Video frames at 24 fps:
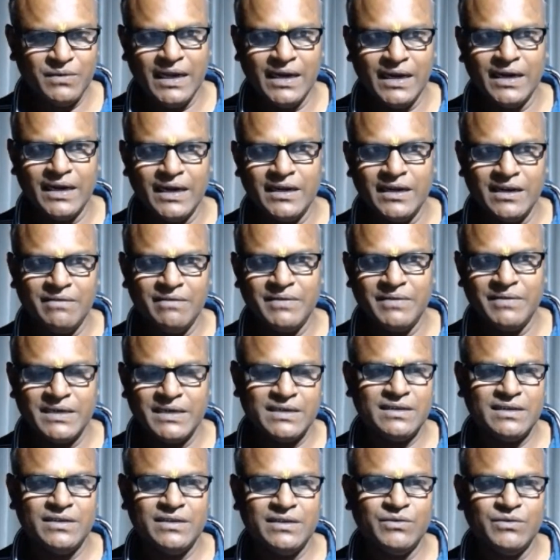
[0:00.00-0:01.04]
are little bit
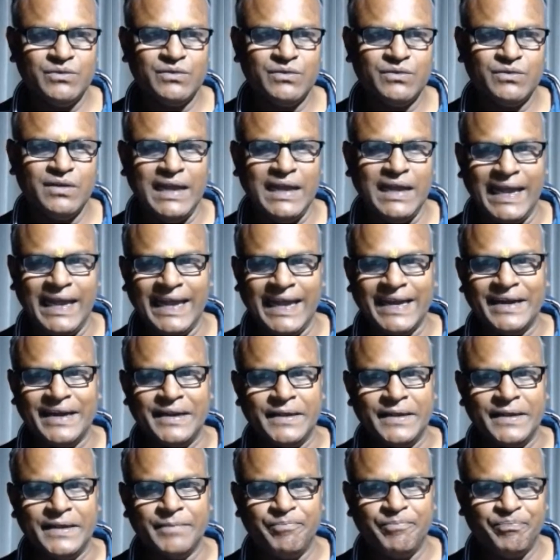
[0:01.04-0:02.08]

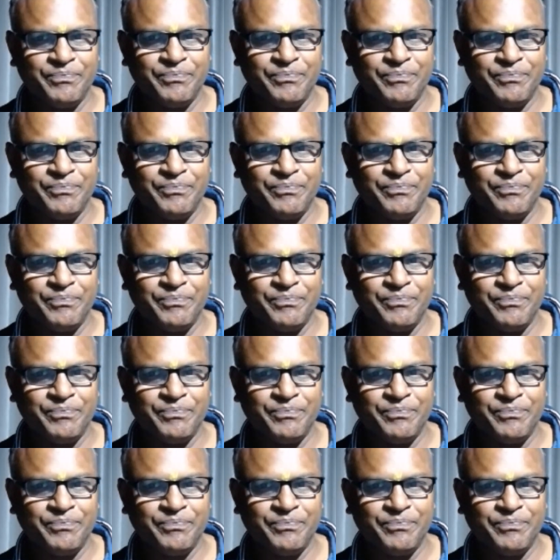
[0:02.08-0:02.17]
angry.